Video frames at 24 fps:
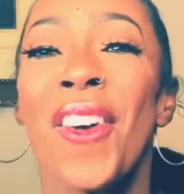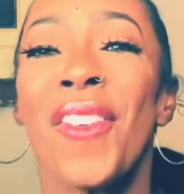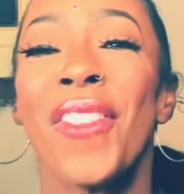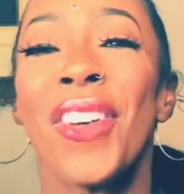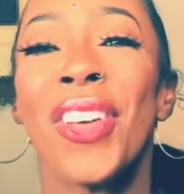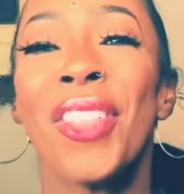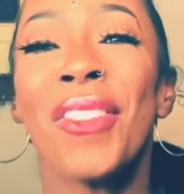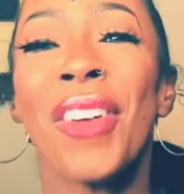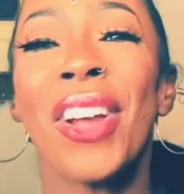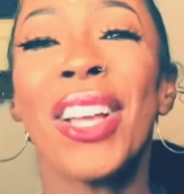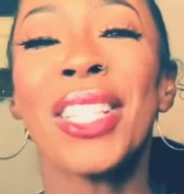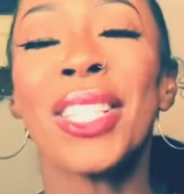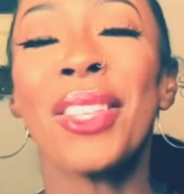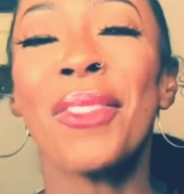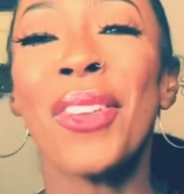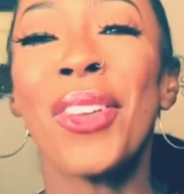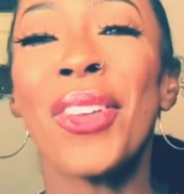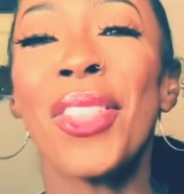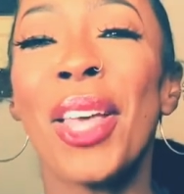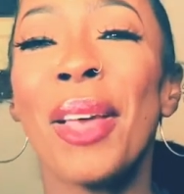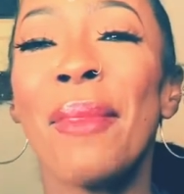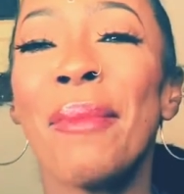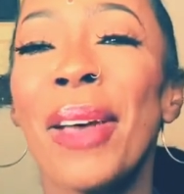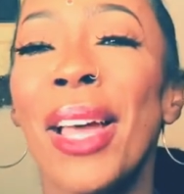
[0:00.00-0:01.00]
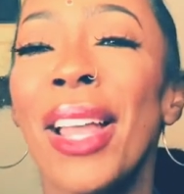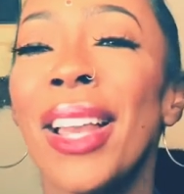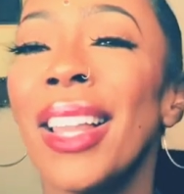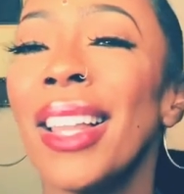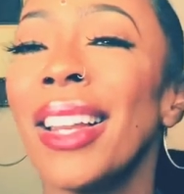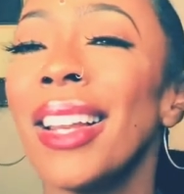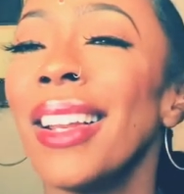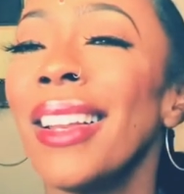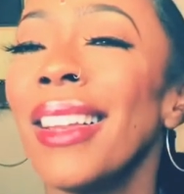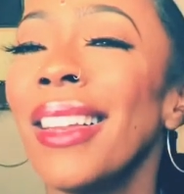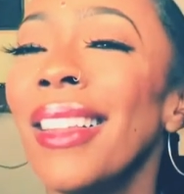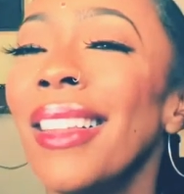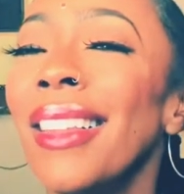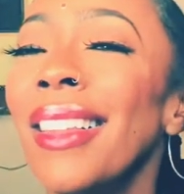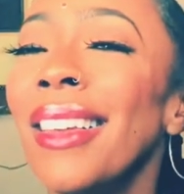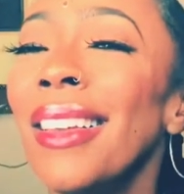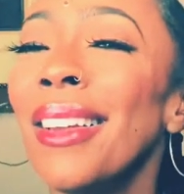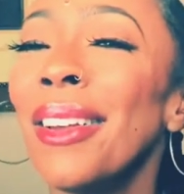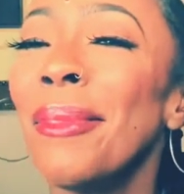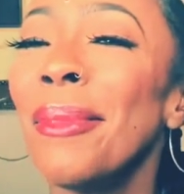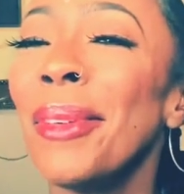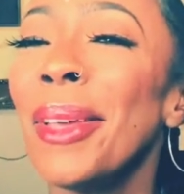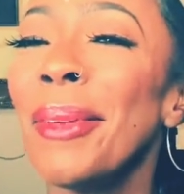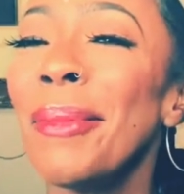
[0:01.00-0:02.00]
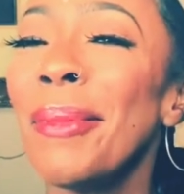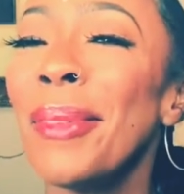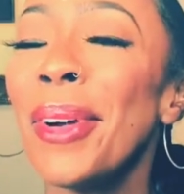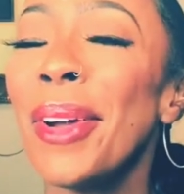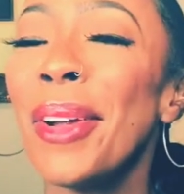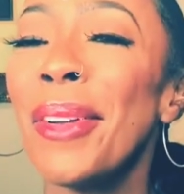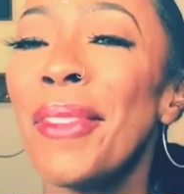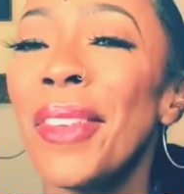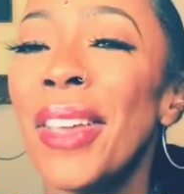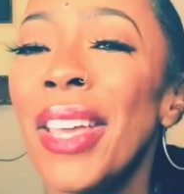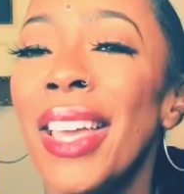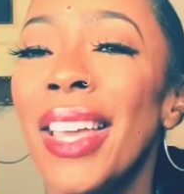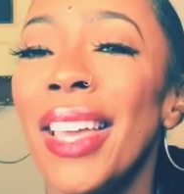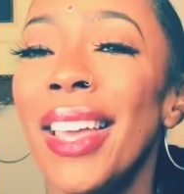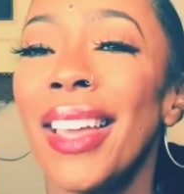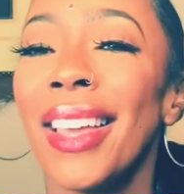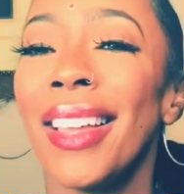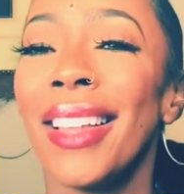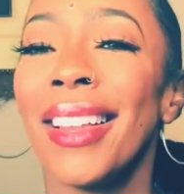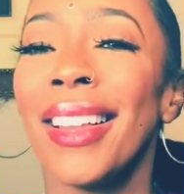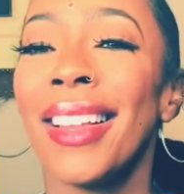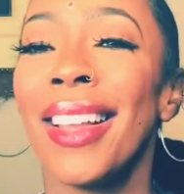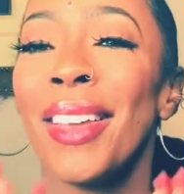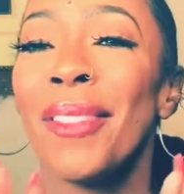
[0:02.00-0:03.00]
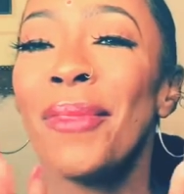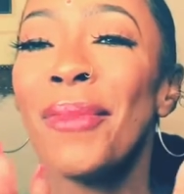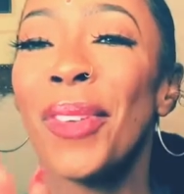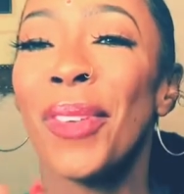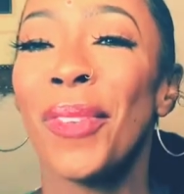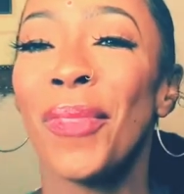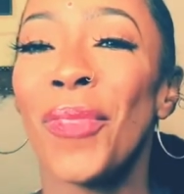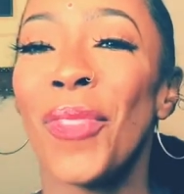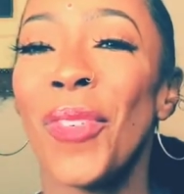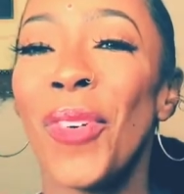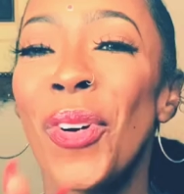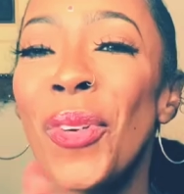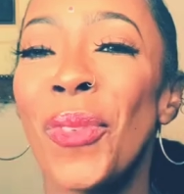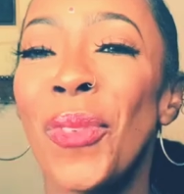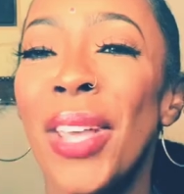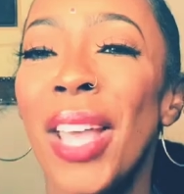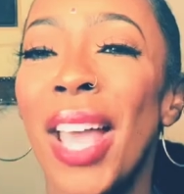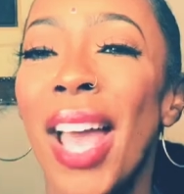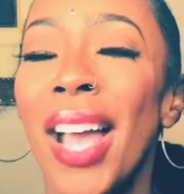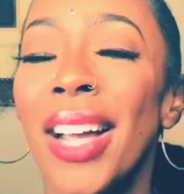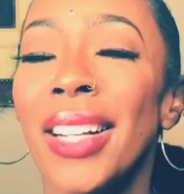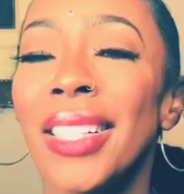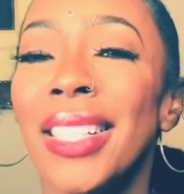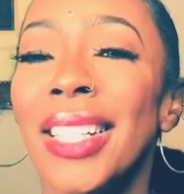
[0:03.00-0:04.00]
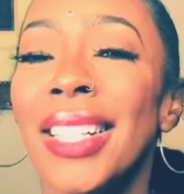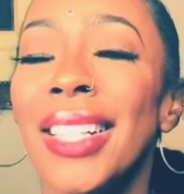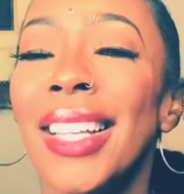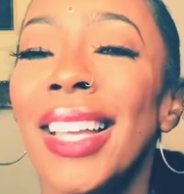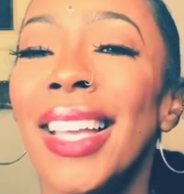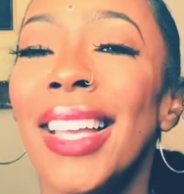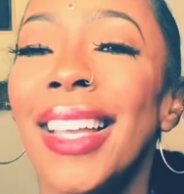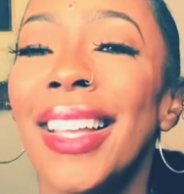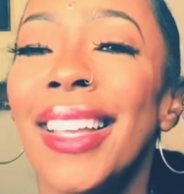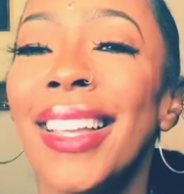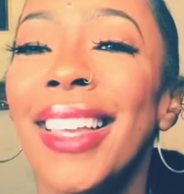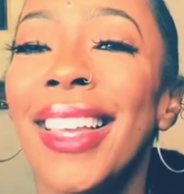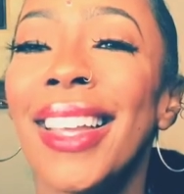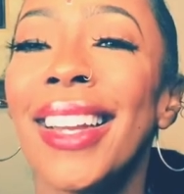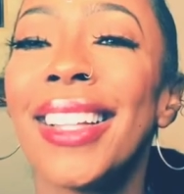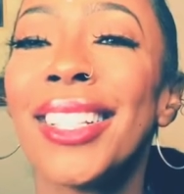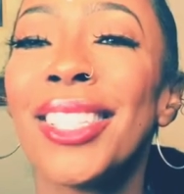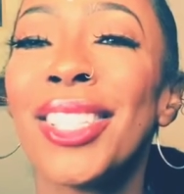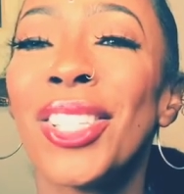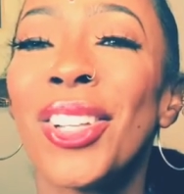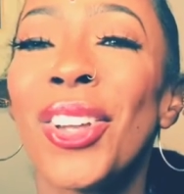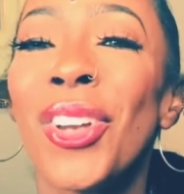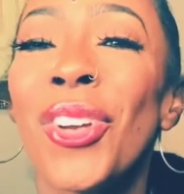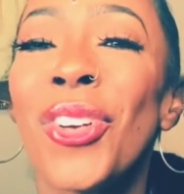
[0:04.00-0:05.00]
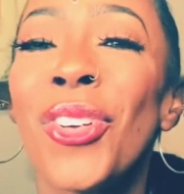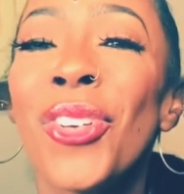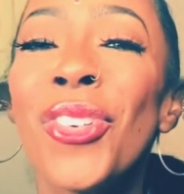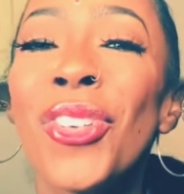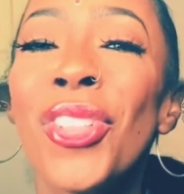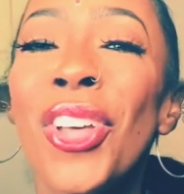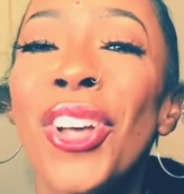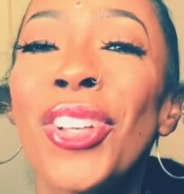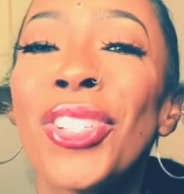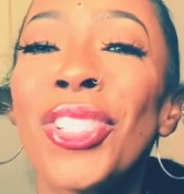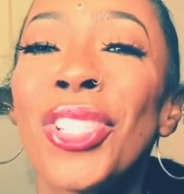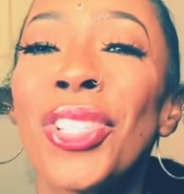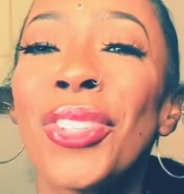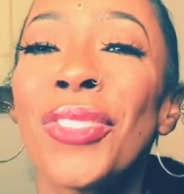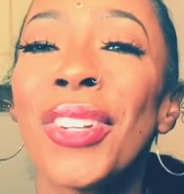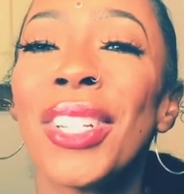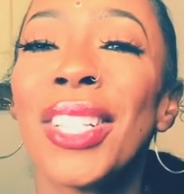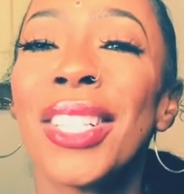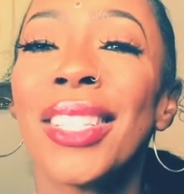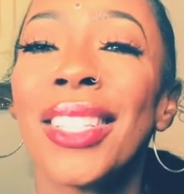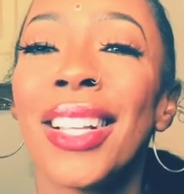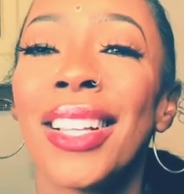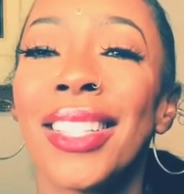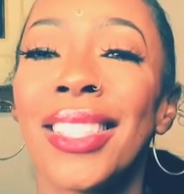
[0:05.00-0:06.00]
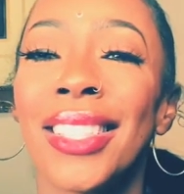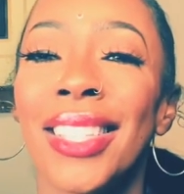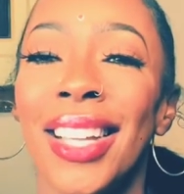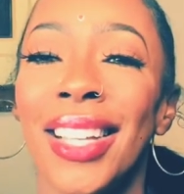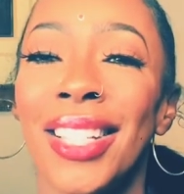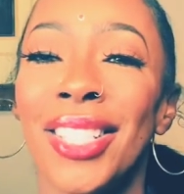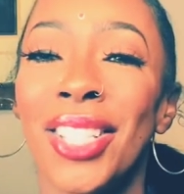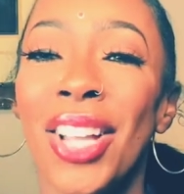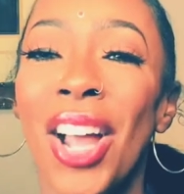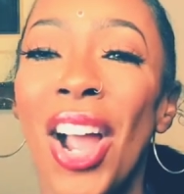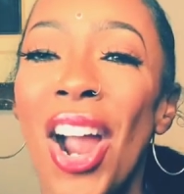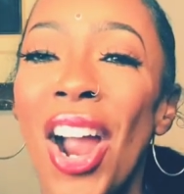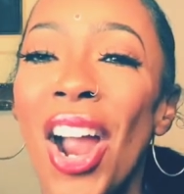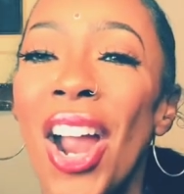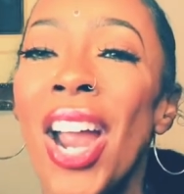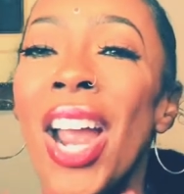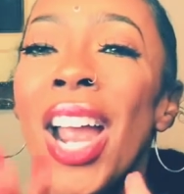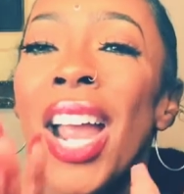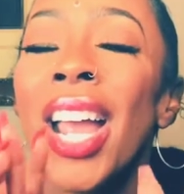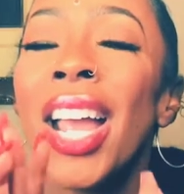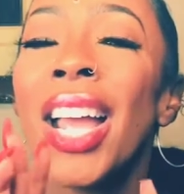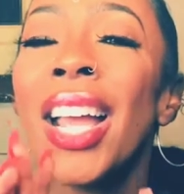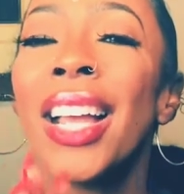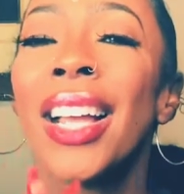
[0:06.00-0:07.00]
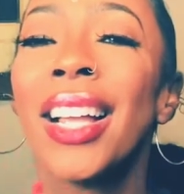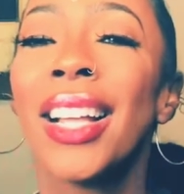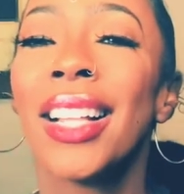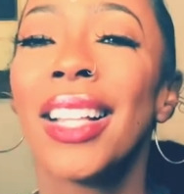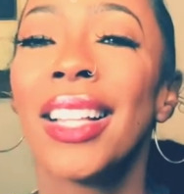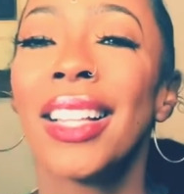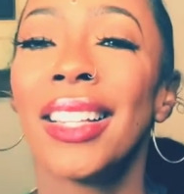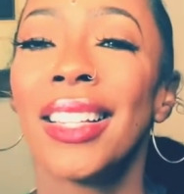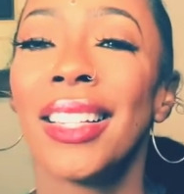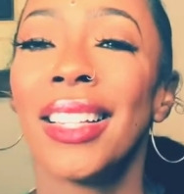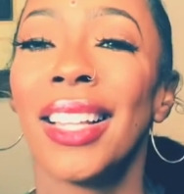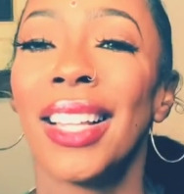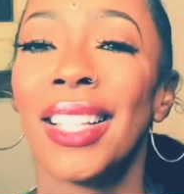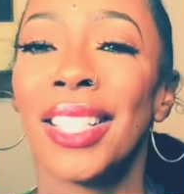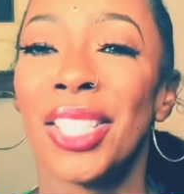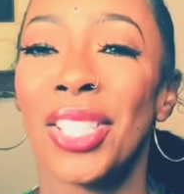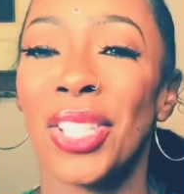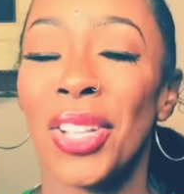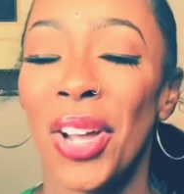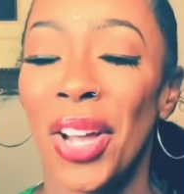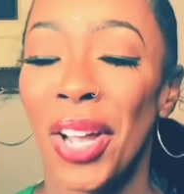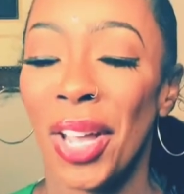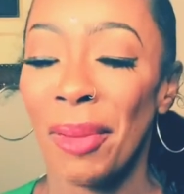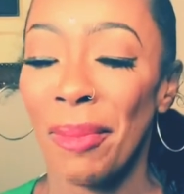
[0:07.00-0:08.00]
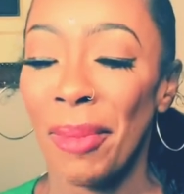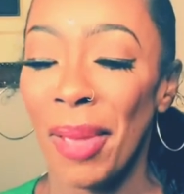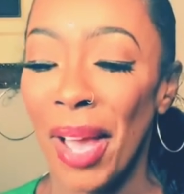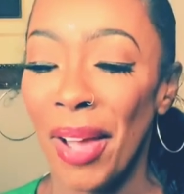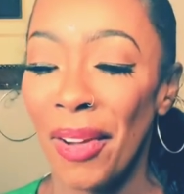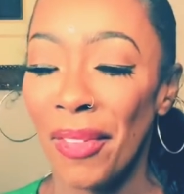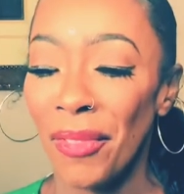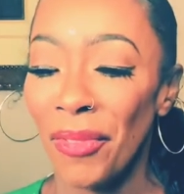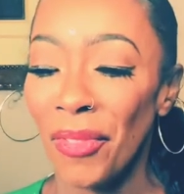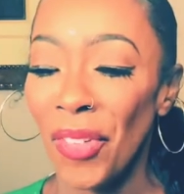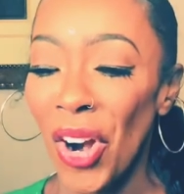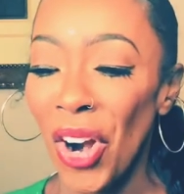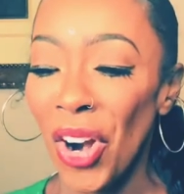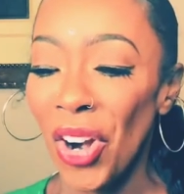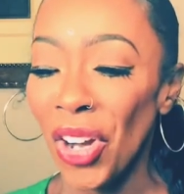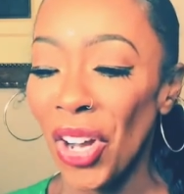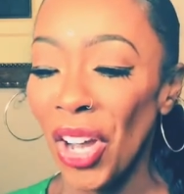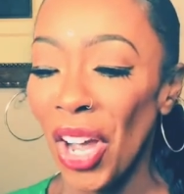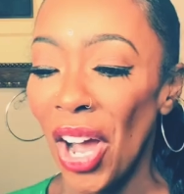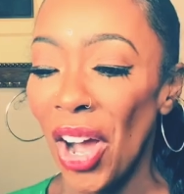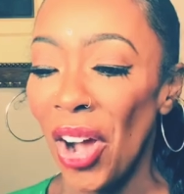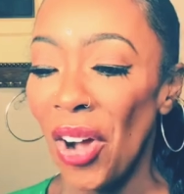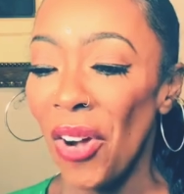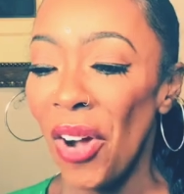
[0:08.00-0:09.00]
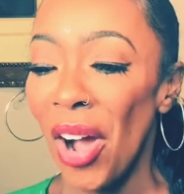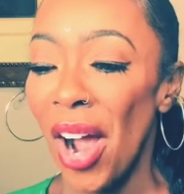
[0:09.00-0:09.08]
For the rest of you that might need a little bit more of a hint before we actually get into who those 3 sun signs are, let's talk about Virgo.